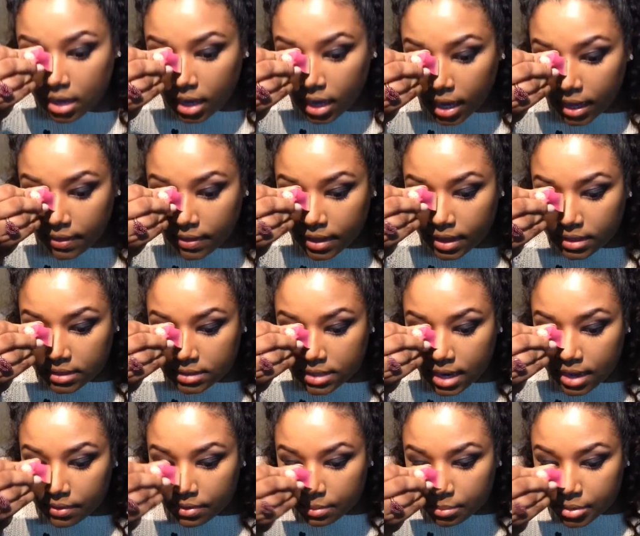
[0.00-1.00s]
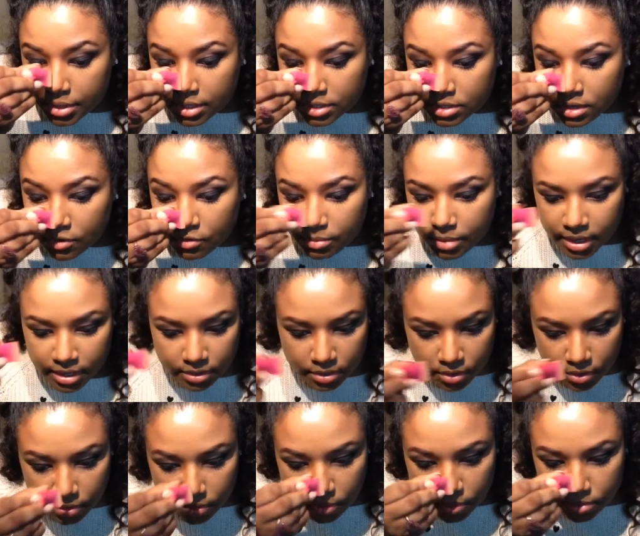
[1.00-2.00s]
And then down the bridge of my
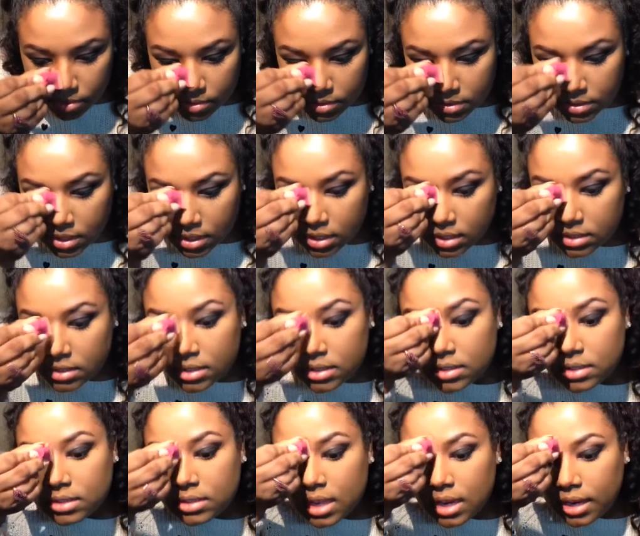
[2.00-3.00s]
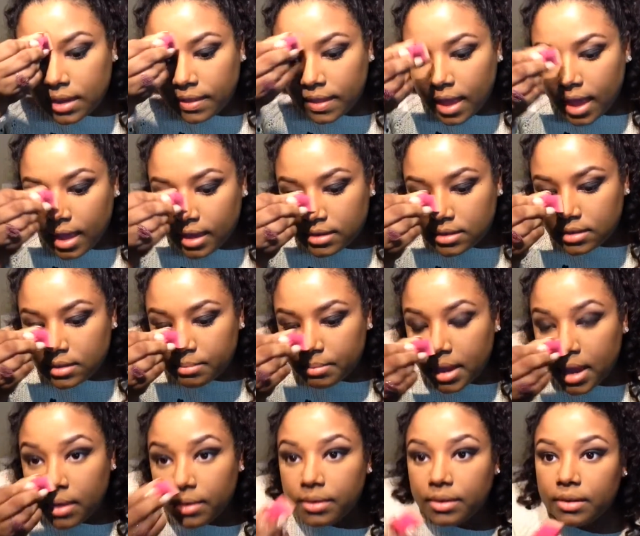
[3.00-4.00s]
nose, just setting that
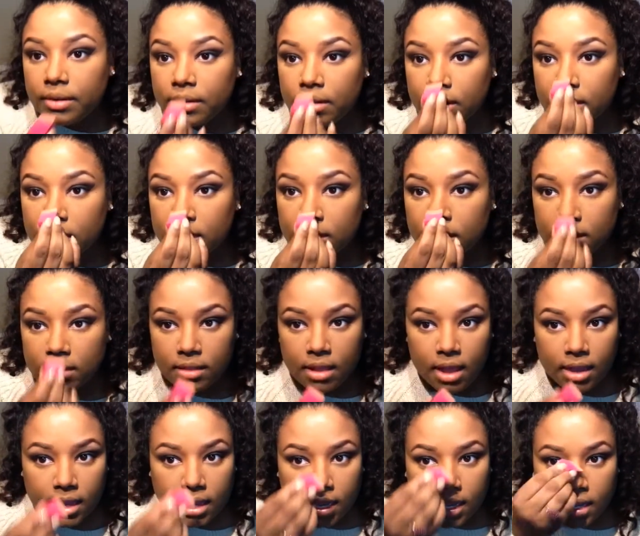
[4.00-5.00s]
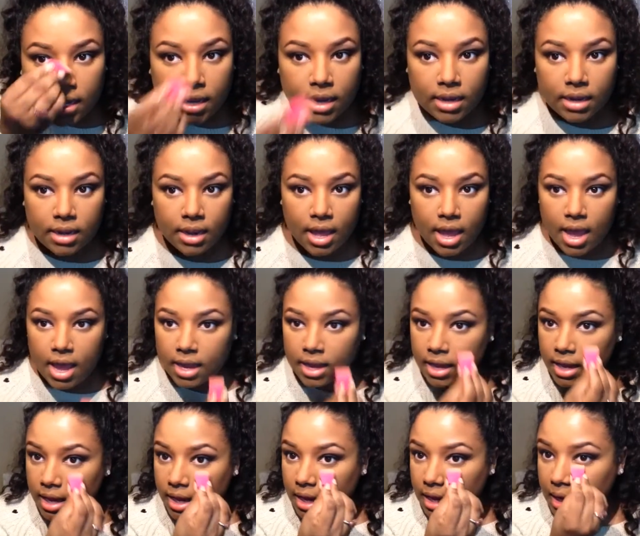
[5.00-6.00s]
powder locking it in,
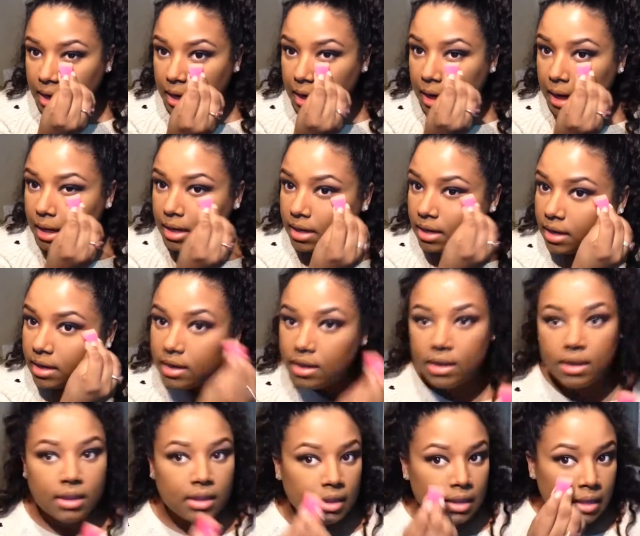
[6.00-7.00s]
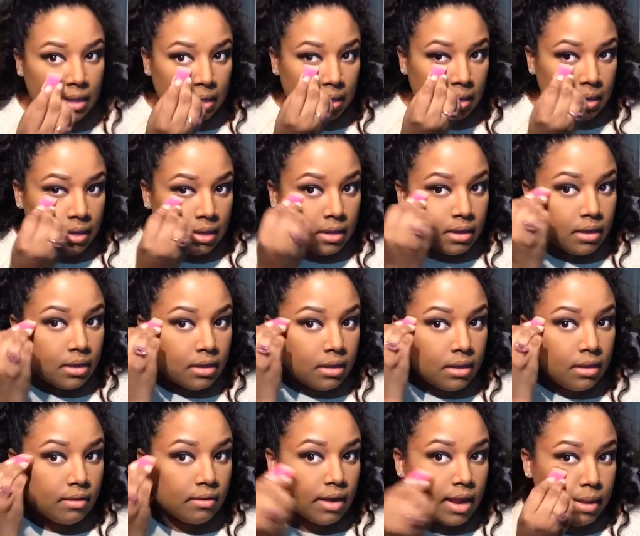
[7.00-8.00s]
locking it in.
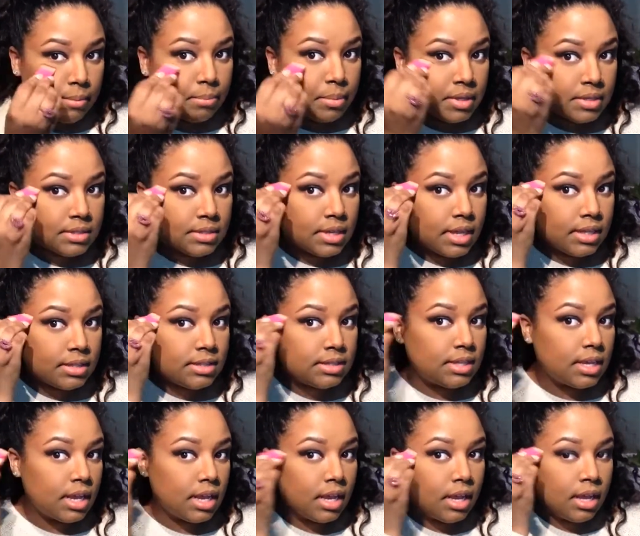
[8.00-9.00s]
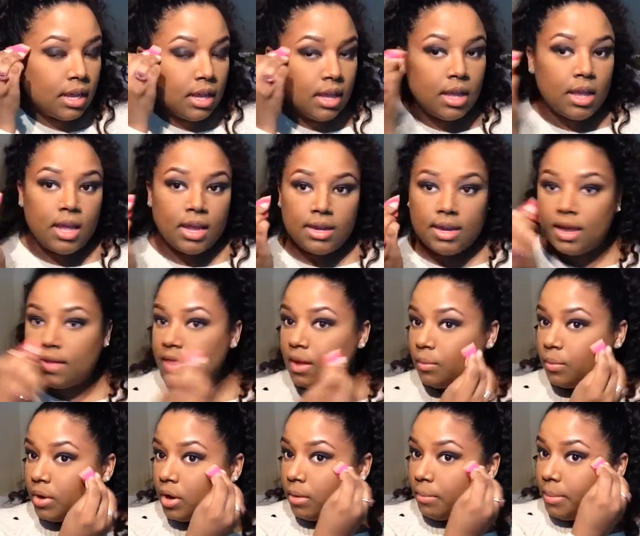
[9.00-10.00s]
All right, biscuits. Now
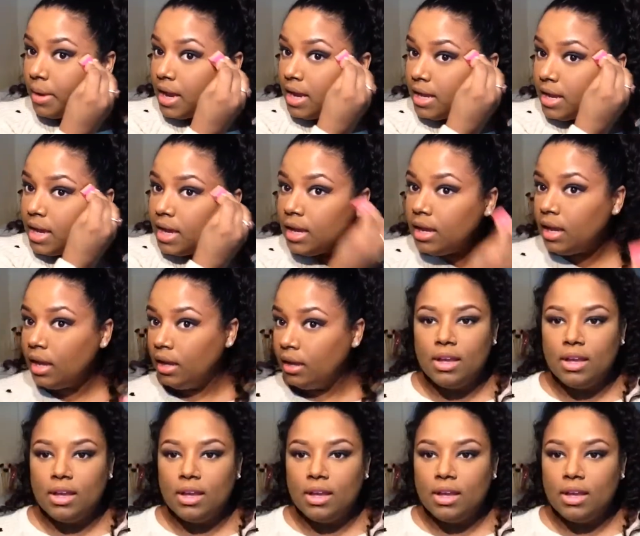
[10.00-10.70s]
that we are baking,